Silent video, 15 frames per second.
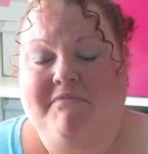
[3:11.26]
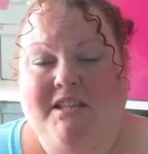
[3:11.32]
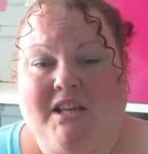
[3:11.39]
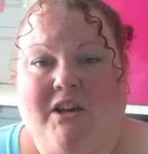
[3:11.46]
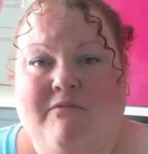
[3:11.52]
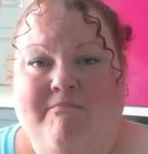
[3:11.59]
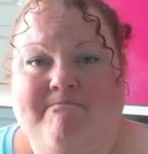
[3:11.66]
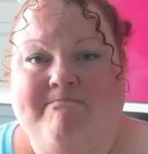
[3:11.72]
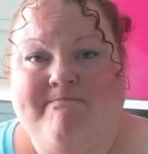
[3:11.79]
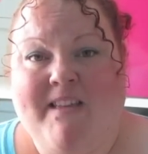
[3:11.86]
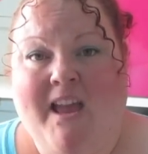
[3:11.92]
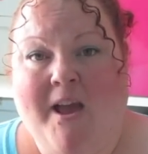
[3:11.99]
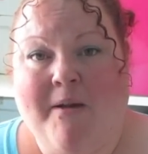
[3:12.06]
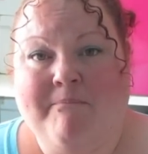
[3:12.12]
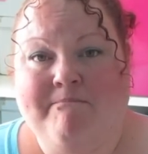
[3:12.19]
so
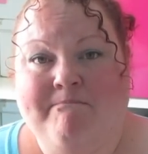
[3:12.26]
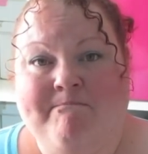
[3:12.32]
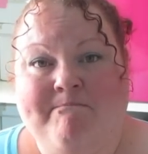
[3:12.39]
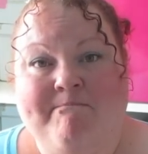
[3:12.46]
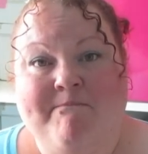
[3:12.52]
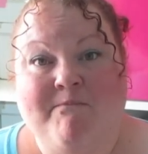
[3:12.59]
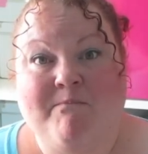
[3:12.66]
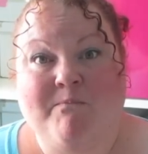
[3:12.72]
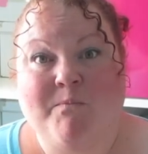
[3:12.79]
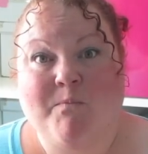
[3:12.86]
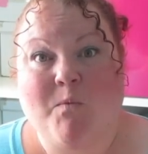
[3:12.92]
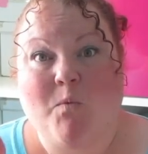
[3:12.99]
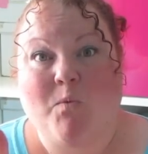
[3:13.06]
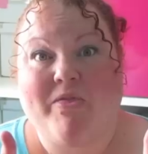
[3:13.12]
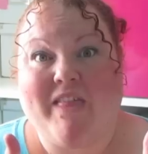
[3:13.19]
yeah
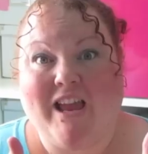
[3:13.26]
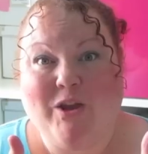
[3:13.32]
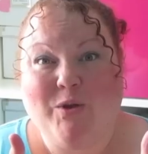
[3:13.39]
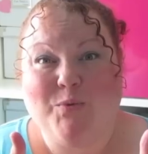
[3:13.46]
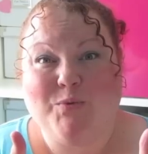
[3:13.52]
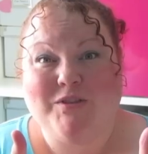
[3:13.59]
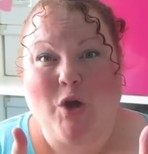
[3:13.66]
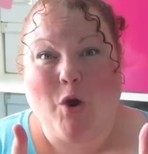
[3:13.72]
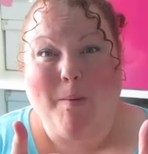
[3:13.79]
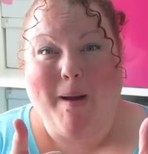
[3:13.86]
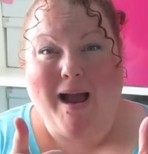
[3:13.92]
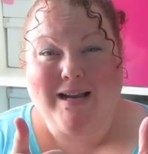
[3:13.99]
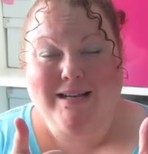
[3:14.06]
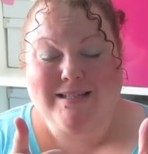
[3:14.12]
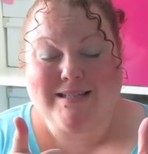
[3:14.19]
thank you
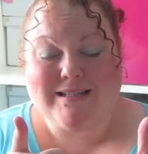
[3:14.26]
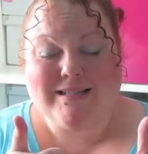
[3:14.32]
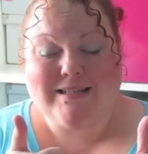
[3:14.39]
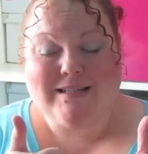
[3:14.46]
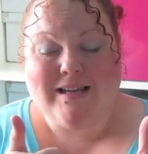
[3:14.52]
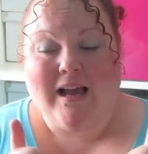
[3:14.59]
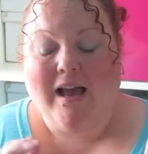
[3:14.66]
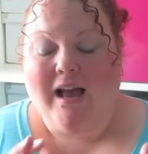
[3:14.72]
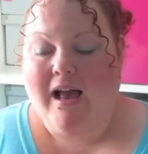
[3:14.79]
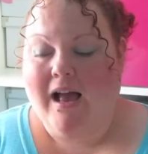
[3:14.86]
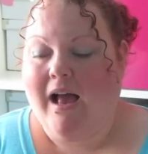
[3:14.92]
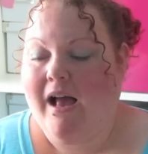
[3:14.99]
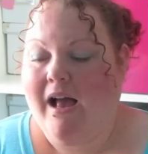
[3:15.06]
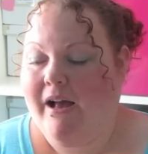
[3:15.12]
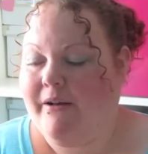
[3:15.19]
so much
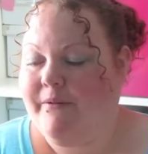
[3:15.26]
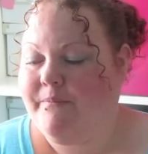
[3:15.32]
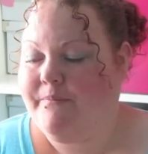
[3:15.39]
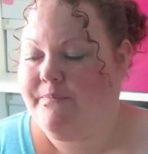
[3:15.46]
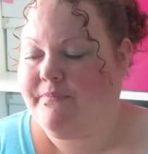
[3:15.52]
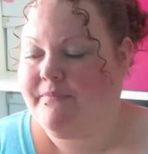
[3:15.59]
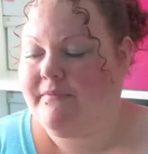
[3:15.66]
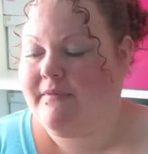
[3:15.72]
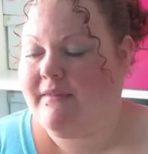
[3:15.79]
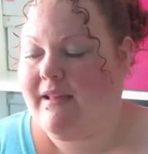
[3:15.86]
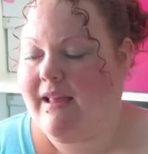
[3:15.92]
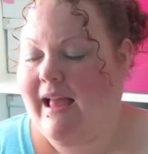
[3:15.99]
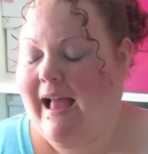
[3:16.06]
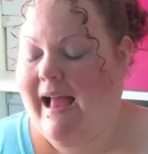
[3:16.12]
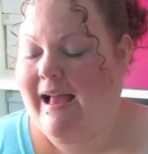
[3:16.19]
um,
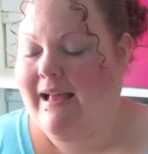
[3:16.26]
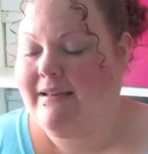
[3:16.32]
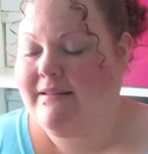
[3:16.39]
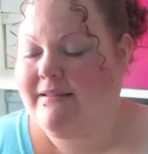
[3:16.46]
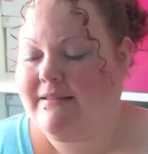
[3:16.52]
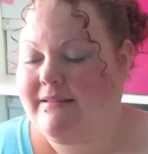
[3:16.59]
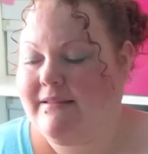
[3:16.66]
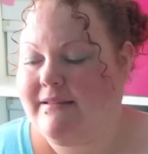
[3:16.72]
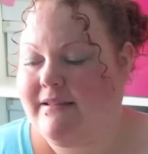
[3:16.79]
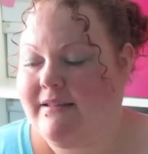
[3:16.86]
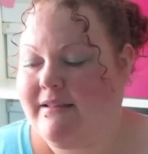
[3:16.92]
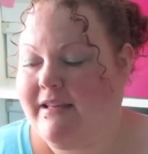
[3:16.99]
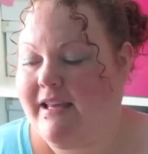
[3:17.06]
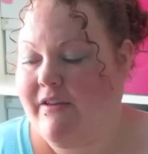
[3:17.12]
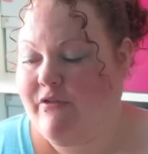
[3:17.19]
and
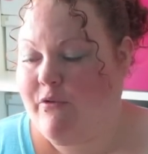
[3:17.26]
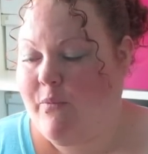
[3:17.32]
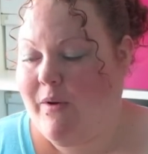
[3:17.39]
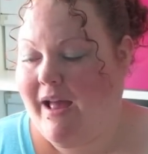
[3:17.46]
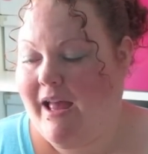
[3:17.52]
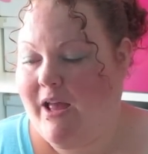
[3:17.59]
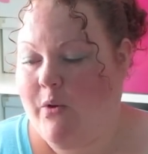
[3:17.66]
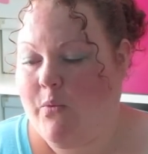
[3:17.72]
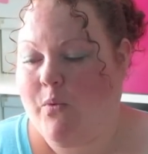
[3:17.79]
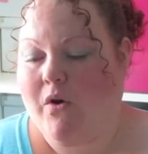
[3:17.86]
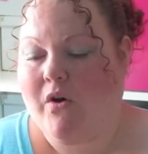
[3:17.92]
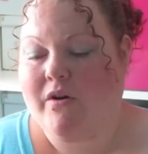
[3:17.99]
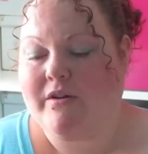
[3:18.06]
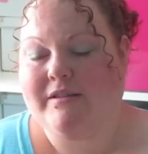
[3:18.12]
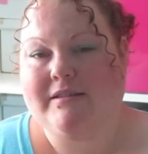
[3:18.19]
the giveaway
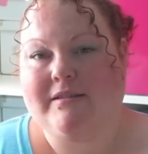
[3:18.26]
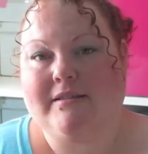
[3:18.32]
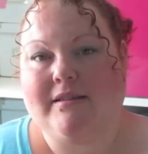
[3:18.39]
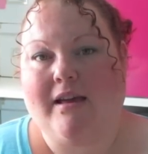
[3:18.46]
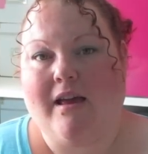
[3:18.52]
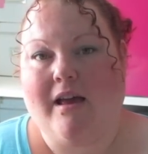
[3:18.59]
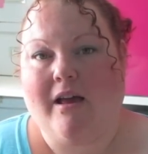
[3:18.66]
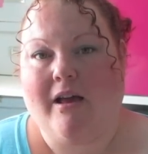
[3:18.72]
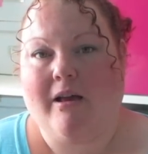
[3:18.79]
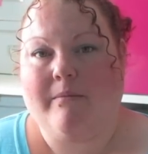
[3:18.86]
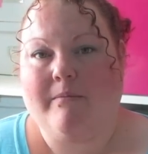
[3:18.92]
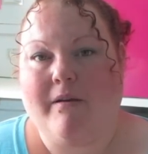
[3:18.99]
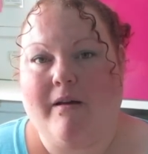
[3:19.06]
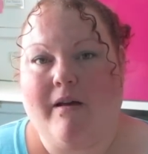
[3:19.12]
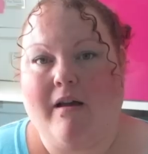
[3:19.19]
was um,